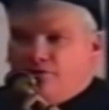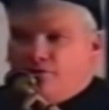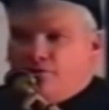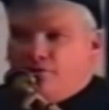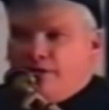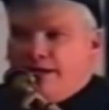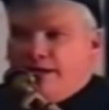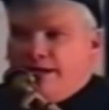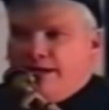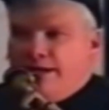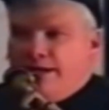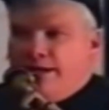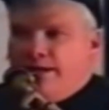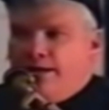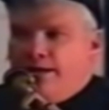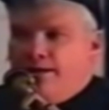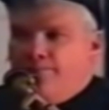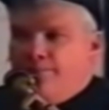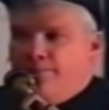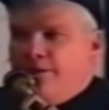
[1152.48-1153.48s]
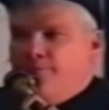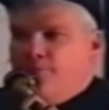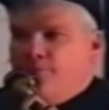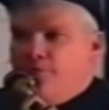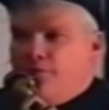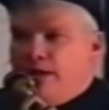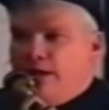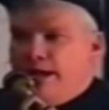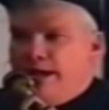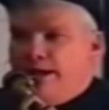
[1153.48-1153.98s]
are training
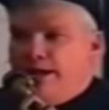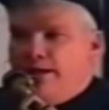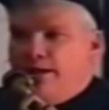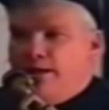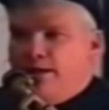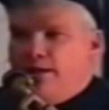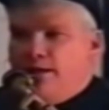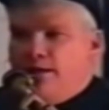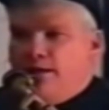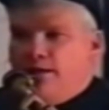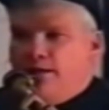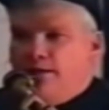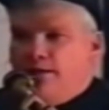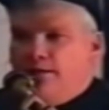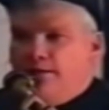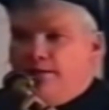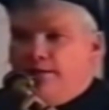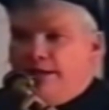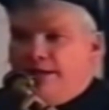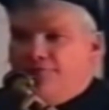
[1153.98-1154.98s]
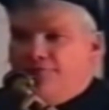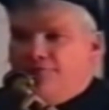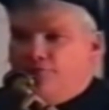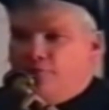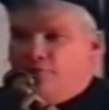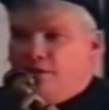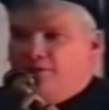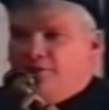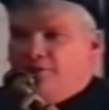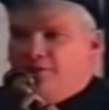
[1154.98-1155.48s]
people like uh,
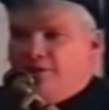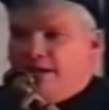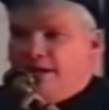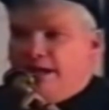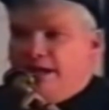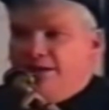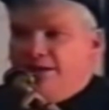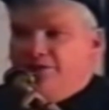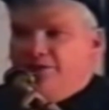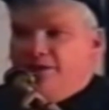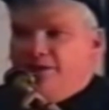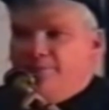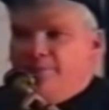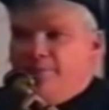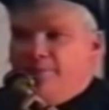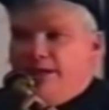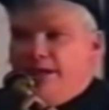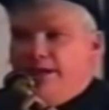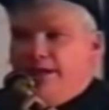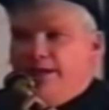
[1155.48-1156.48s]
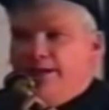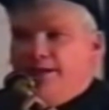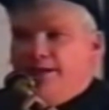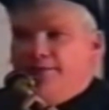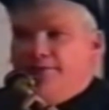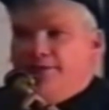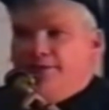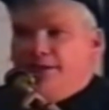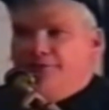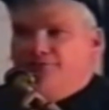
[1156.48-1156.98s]
ex-Russian
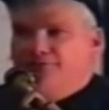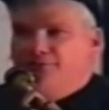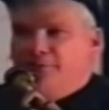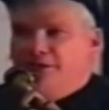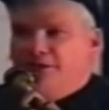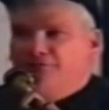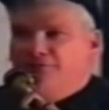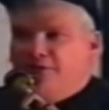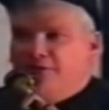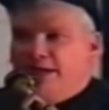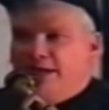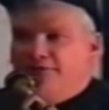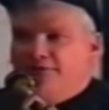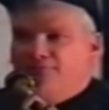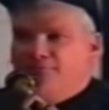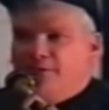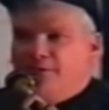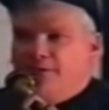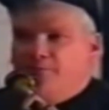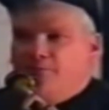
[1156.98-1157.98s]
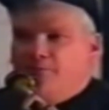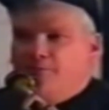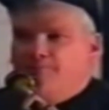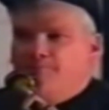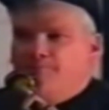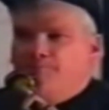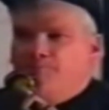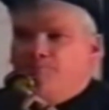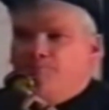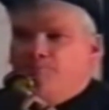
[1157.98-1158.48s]
KGB and uh, Spetsnaz
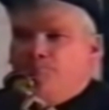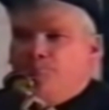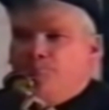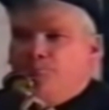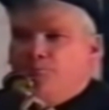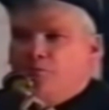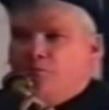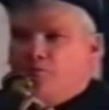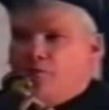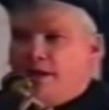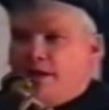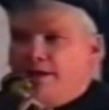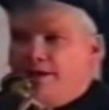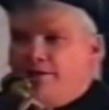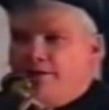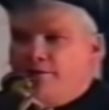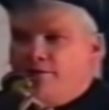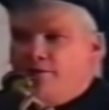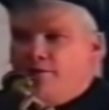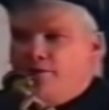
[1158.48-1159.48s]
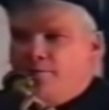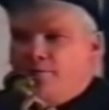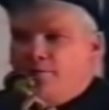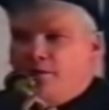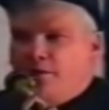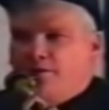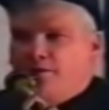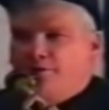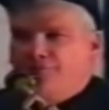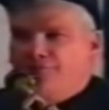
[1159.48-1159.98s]
people right here on
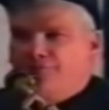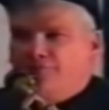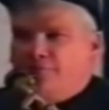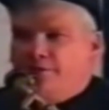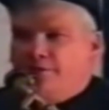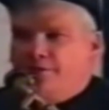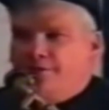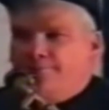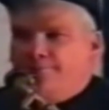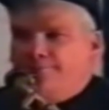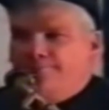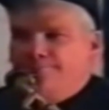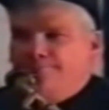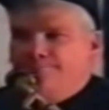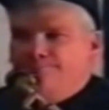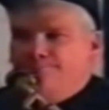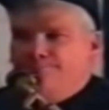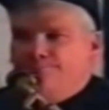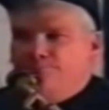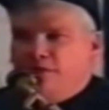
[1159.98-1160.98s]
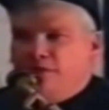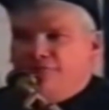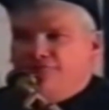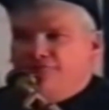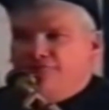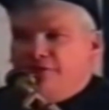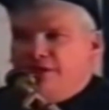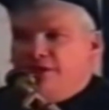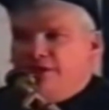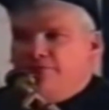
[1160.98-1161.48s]
American soil.
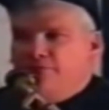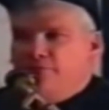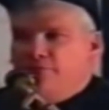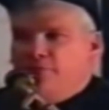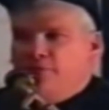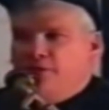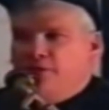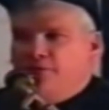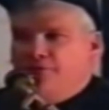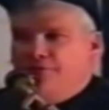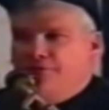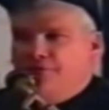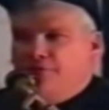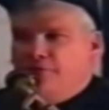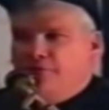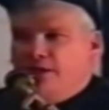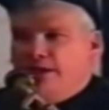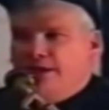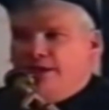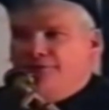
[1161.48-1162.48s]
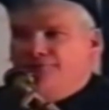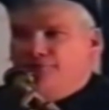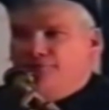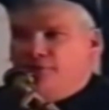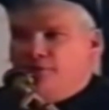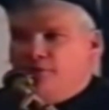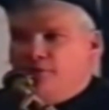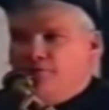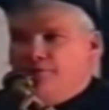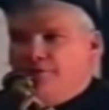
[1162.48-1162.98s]
I've seen it with my own two
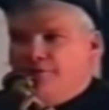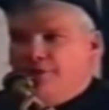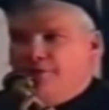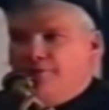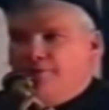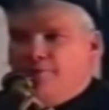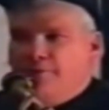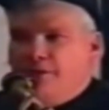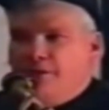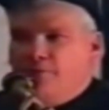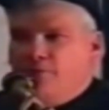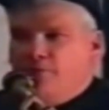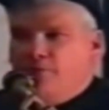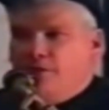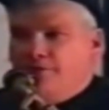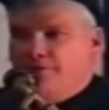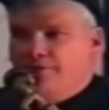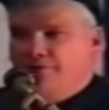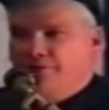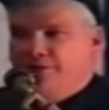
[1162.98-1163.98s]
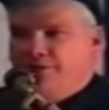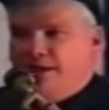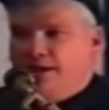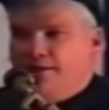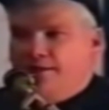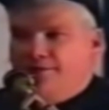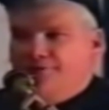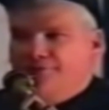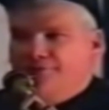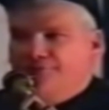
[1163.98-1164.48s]
eyes, along with other people, other
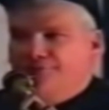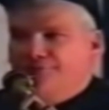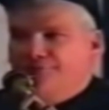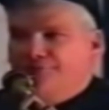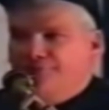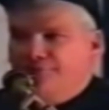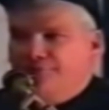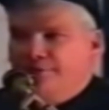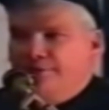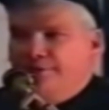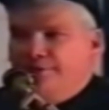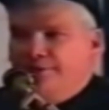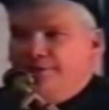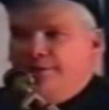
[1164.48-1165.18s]
geologists.